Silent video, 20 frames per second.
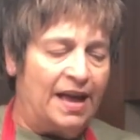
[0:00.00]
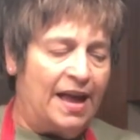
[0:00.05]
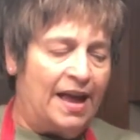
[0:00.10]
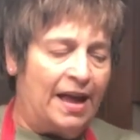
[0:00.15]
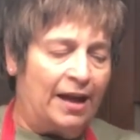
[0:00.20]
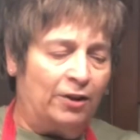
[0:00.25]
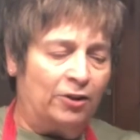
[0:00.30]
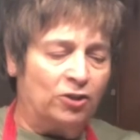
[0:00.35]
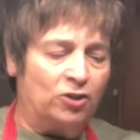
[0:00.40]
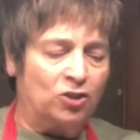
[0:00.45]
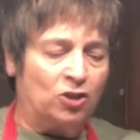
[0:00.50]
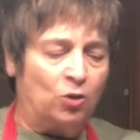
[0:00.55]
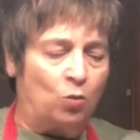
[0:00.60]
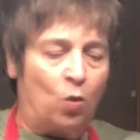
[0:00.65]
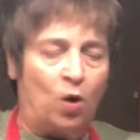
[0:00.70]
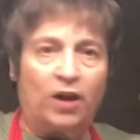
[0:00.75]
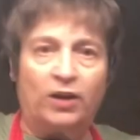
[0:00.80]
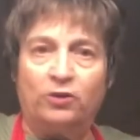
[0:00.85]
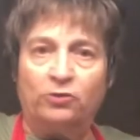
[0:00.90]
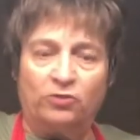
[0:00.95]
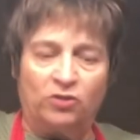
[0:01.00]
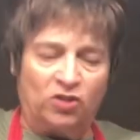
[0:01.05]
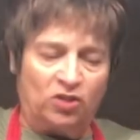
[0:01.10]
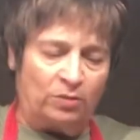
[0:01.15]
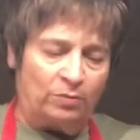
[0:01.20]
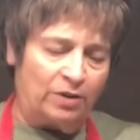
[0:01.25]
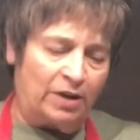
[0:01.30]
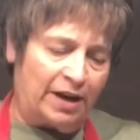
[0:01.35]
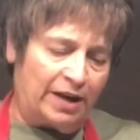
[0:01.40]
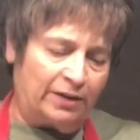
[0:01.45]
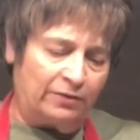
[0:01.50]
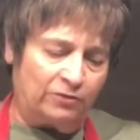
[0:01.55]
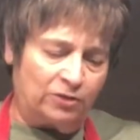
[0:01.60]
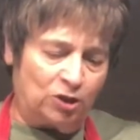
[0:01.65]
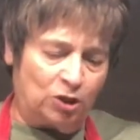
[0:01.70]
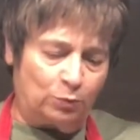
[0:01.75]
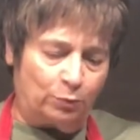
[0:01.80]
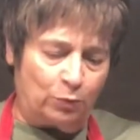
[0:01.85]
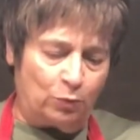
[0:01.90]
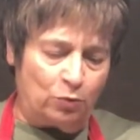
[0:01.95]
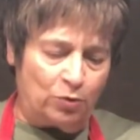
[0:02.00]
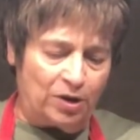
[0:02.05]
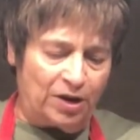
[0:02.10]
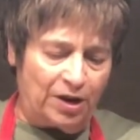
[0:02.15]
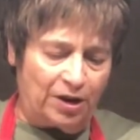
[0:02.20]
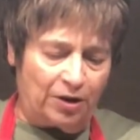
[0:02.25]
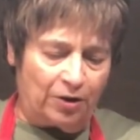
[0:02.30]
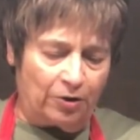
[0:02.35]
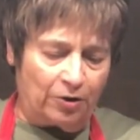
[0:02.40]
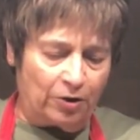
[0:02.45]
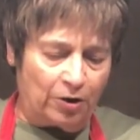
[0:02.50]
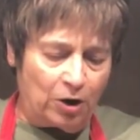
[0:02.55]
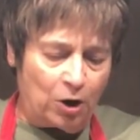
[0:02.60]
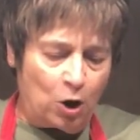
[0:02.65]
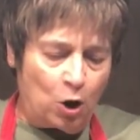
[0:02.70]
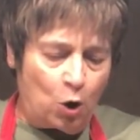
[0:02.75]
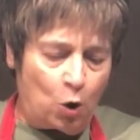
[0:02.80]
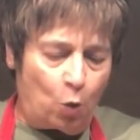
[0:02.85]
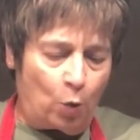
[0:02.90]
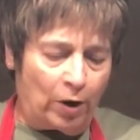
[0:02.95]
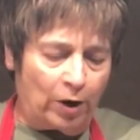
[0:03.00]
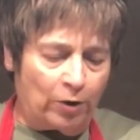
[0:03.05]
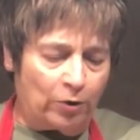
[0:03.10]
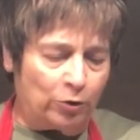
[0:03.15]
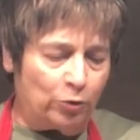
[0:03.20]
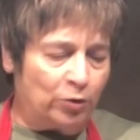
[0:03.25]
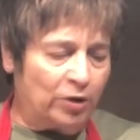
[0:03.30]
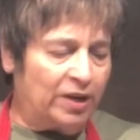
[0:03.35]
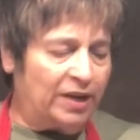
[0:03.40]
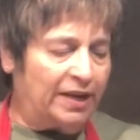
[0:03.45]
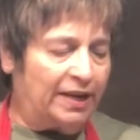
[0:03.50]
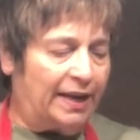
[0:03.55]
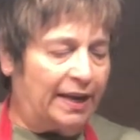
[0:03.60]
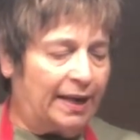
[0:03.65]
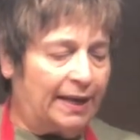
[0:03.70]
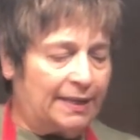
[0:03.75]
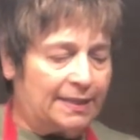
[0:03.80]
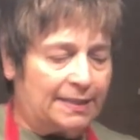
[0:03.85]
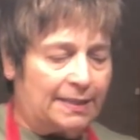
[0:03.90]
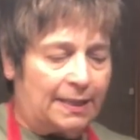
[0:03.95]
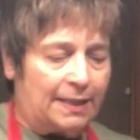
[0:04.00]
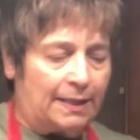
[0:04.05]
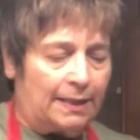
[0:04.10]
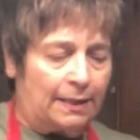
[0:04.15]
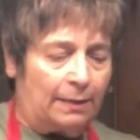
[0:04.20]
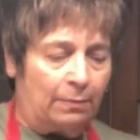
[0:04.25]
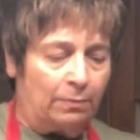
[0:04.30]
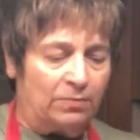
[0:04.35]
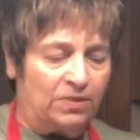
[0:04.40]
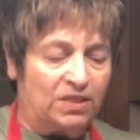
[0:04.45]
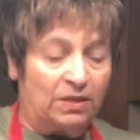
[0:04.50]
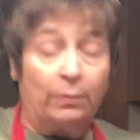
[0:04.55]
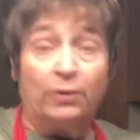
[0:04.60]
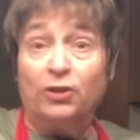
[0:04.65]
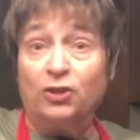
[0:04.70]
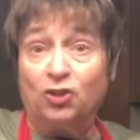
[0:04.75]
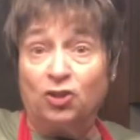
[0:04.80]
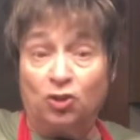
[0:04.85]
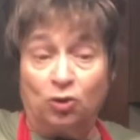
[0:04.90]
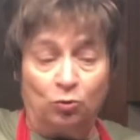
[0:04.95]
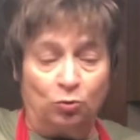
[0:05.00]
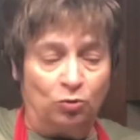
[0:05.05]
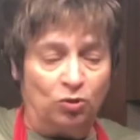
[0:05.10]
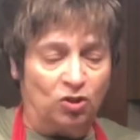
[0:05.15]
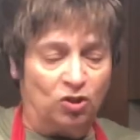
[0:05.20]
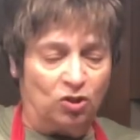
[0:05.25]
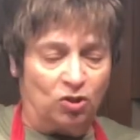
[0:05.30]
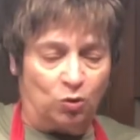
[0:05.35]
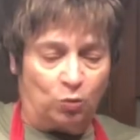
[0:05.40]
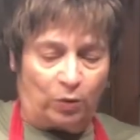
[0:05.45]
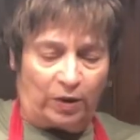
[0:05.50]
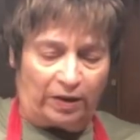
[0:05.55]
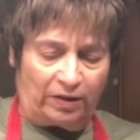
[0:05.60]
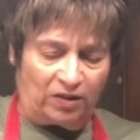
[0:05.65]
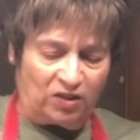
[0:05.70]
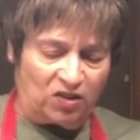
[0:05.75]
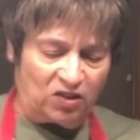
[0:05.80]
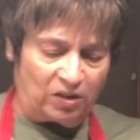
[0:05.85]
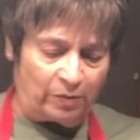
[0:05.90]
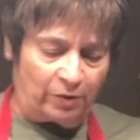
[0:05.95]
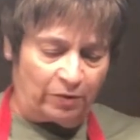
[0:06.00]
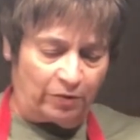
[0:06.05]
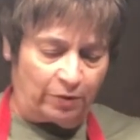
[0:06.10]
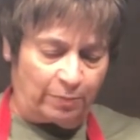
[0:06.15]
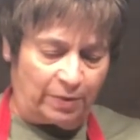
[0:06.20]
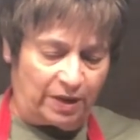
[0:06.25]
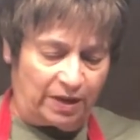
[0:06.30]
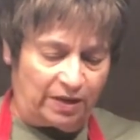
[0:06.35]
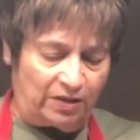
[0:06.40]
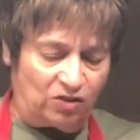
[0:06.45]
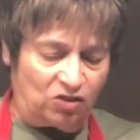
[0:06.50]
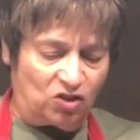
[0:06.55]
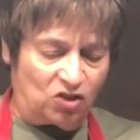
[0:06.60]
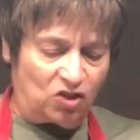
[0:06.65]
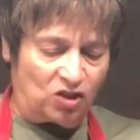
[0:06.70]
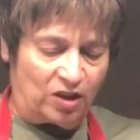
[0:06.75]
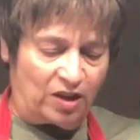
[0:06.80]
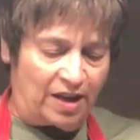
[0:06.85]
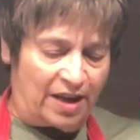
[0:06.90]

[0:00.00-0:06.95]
And you're just going to want to use some kind of a spoon here where you can get some of the juice as well as some of the beans.